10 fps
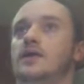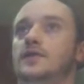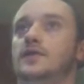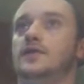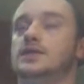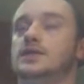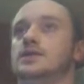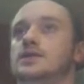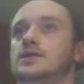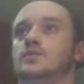like
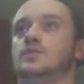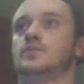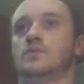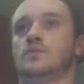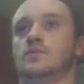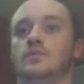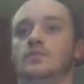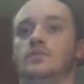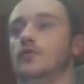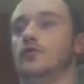it just rocked
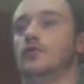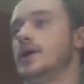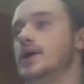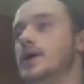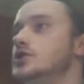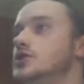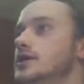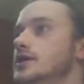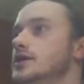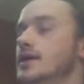my world. I was just
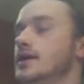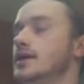like,